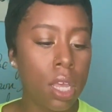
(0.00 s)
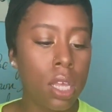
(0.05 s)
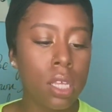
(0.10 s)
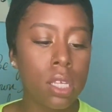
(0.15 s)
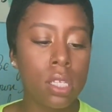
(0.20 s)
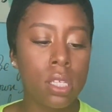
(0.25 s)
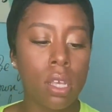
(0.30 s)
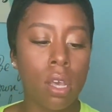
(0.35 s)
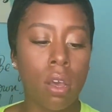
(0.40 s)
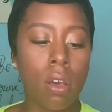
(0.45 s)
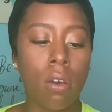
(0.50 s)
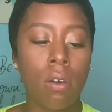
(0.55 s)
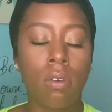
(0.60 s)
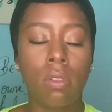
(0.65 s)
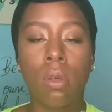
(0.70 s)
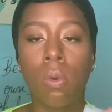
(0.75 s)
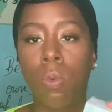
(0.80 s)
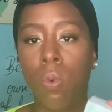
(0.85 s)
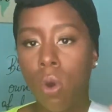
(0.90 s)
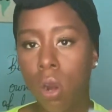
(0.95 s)
So
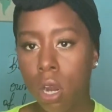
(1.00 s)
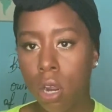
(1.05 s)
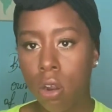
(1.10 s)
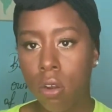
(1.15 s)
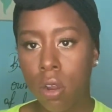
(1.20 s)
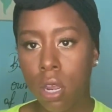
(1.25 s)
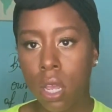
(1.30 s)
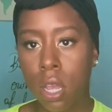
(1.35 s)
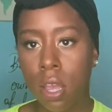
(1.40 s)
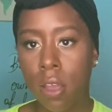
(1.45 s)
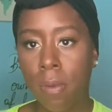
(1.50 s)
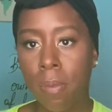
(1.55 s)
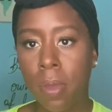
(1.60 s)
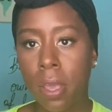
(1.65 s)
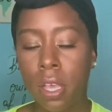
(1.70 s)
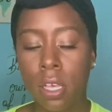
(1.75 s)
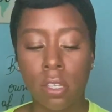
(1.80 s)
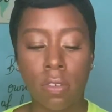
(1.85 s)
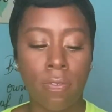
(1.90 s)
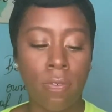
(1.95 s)
the water cream
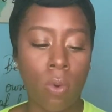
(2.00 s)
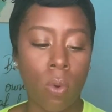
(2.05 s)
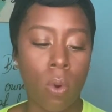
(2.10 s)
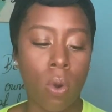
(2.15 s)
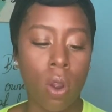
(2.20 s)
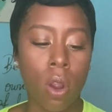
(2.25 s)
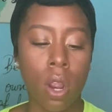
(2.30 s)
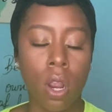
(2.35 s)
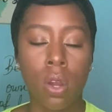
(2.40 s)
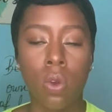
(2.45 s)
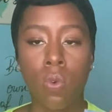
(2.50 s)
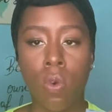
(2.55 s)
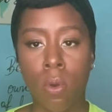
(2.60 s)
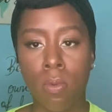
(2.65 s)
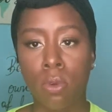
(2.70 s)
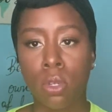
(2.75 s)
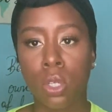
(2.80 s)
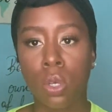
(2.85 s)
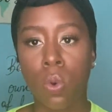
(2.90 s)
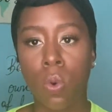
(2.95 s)
is for
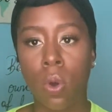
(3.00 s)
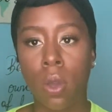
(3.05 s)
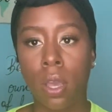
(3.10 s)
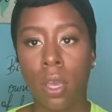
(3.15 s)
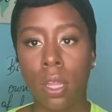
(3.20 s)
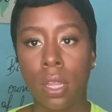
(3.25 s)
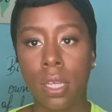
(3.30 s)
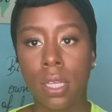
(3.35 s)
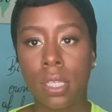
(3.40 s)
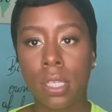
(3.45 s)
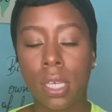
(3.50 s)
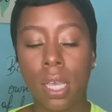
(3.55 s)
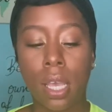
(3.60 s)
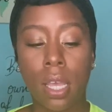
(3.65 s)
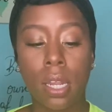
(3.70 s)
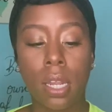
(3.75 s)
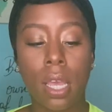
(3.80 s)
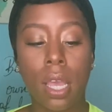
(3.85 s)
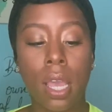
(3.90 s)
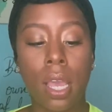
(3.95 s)
normal to oily
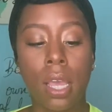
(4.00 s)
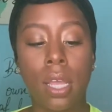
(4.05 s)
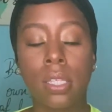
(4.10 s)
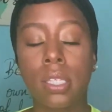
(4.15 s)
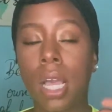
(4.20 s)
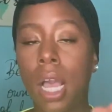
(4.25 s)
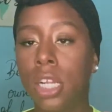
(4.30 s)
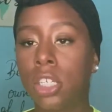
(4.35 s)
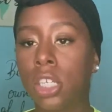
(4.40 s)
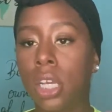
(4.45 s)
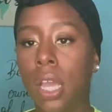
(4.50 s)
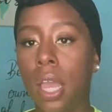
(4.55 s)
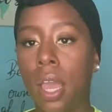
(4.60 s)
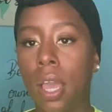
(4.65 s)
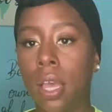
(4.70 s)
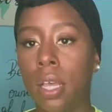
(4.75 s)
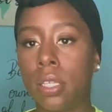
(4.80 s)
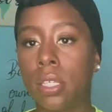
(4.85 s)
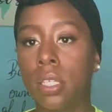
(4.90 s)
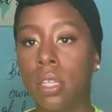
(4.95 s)
skin, and Tatcha
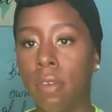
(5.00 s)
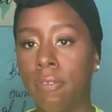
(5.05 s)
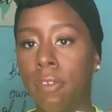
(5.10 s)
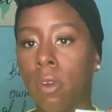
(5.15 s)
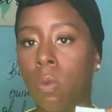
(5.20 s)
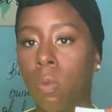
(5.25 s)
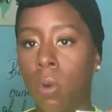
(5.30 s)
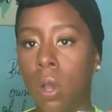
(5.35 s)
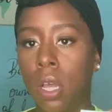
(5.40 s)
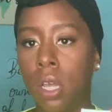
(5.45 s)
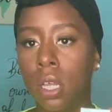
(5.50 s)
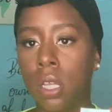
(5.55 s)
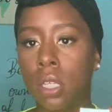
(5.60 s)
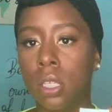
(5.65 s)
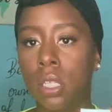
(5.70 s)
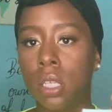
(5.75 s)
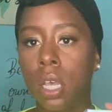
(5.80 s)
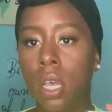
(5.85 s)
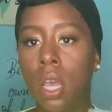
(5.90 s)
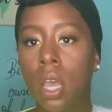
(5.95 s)
has different
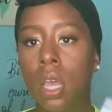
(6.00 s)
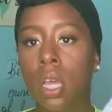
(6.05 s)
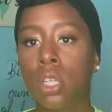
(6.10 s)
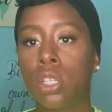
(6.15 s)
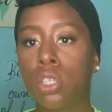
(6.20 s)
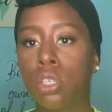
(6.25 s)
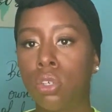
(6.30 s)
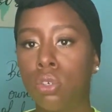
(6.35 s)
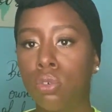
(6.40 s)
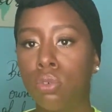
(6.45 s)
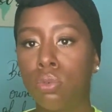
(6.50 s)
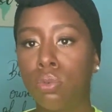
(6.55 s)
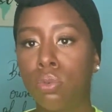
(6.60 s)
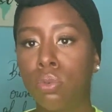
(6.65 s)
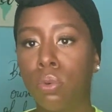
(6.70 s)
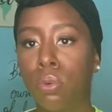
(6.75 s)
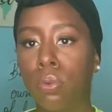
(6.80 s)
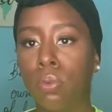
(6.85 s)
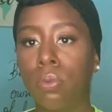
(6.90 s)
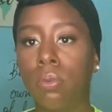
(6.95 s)
ones
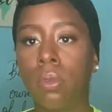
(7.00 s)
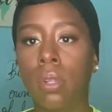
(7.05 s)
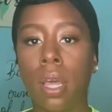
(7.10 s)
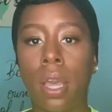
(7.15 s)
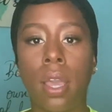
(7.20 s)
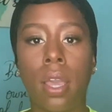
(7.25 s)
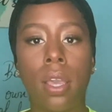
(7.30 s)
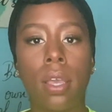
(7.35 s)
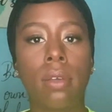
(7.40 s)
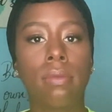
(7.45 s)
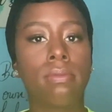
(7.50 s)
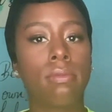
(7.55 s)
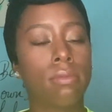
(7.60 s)
to like